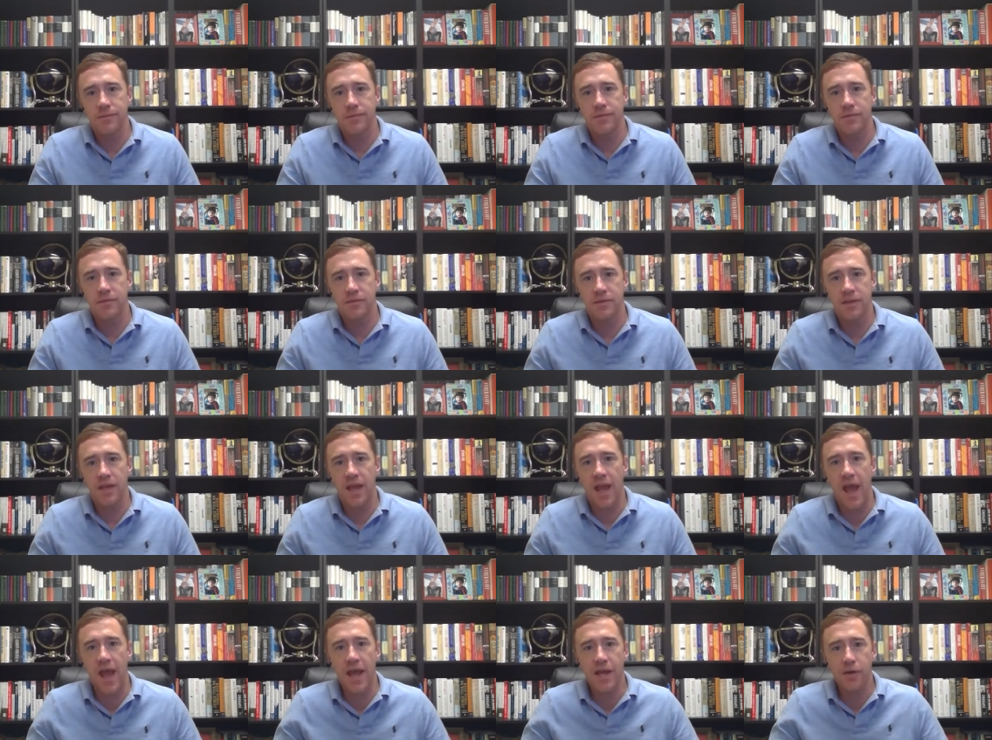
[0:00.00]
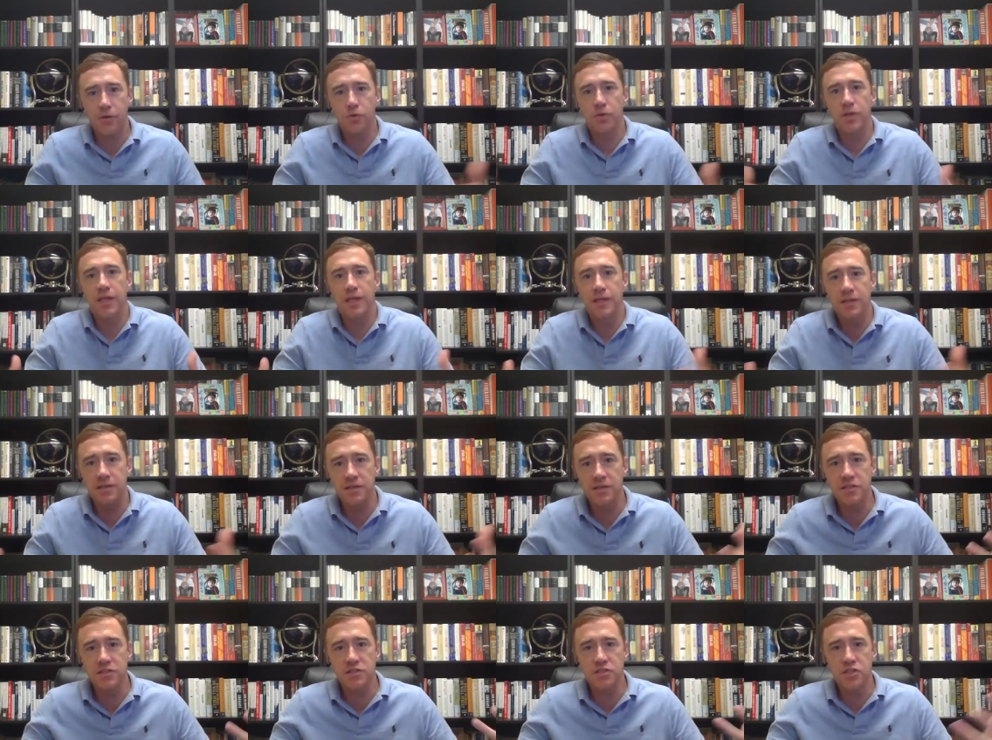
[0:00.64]
the aggregate
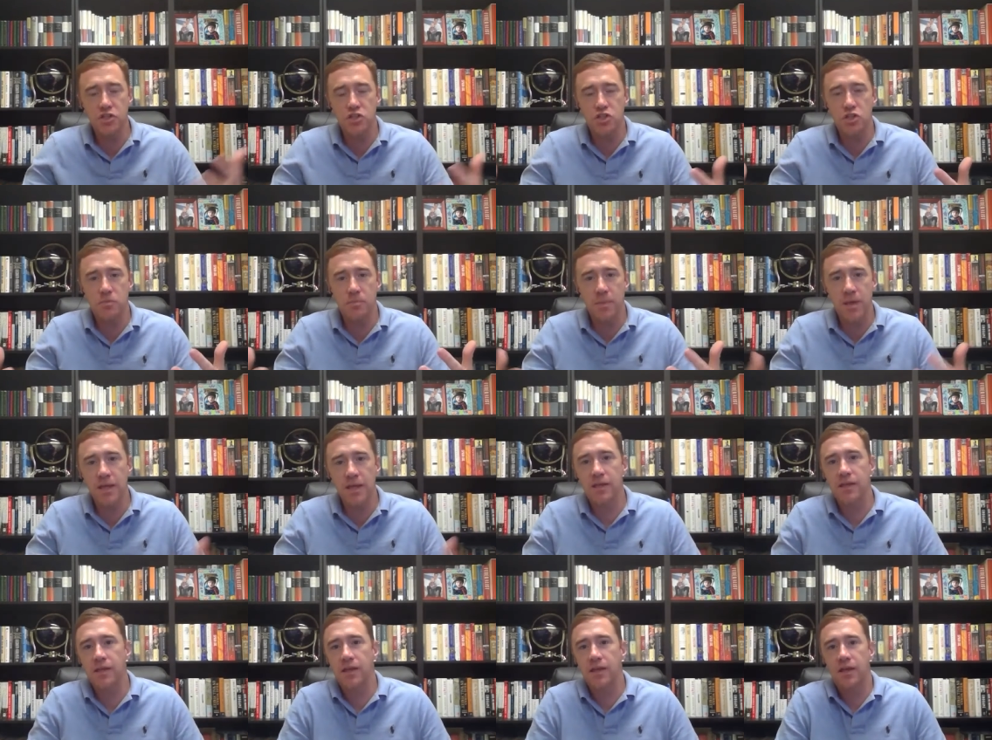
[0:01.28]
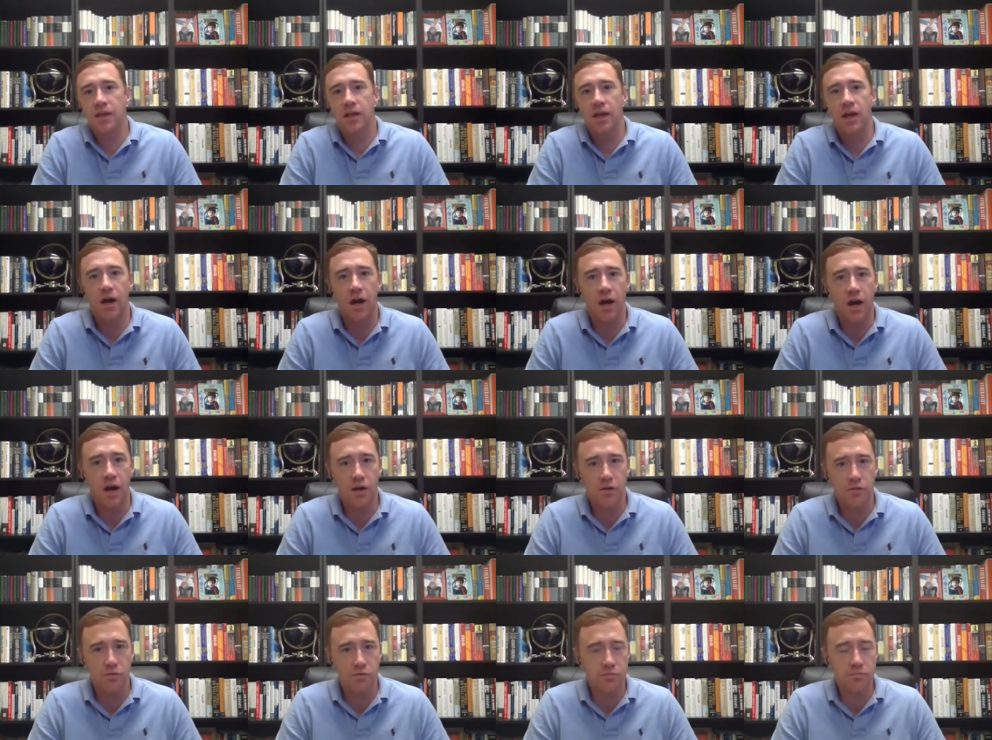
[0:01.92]
decision-making
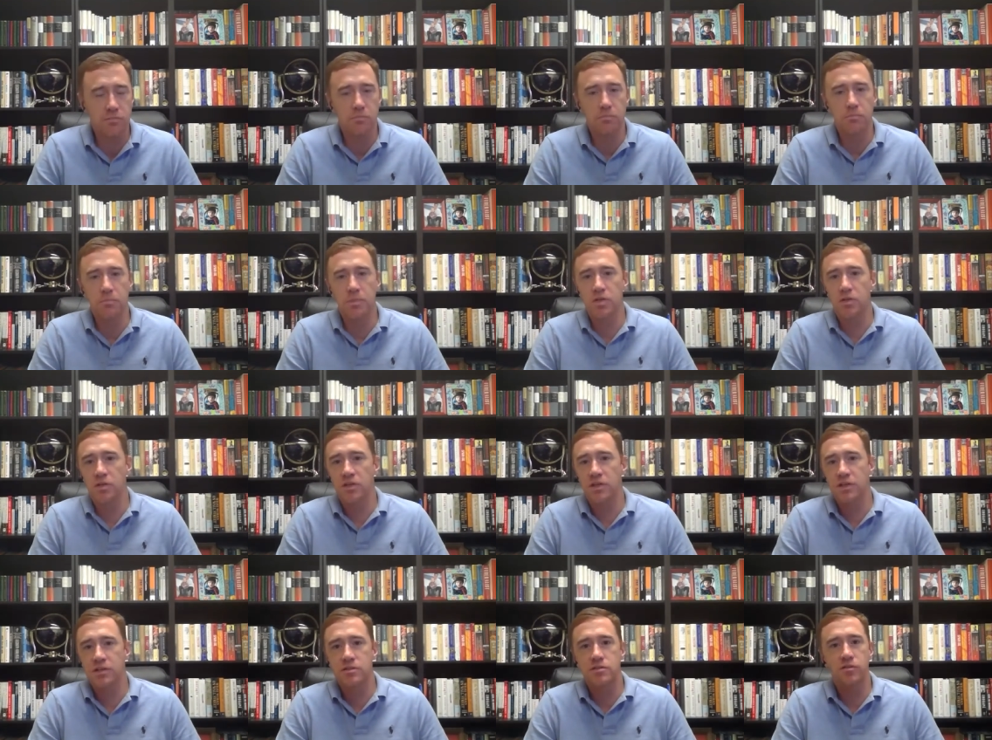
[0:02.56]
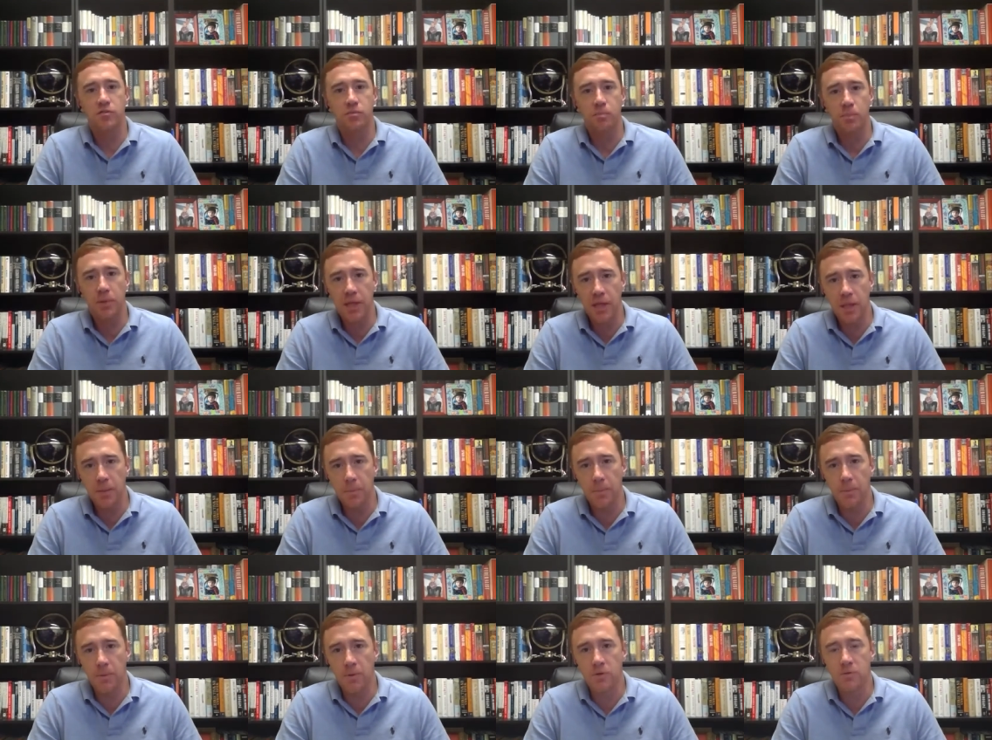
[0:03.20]
of millions of
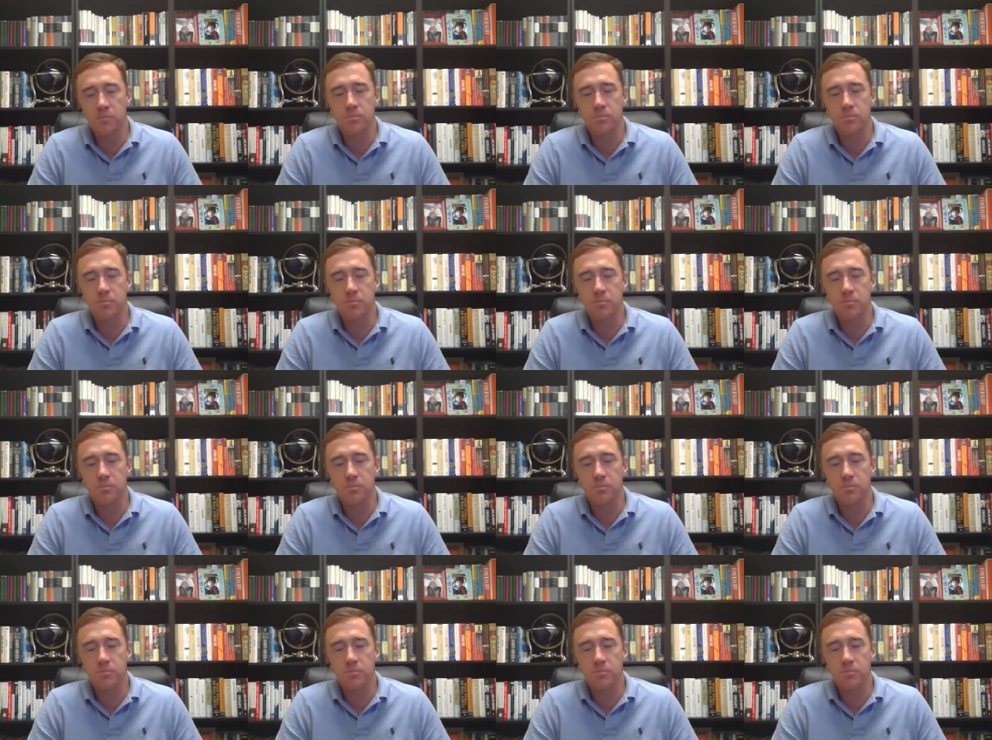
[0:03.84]
people,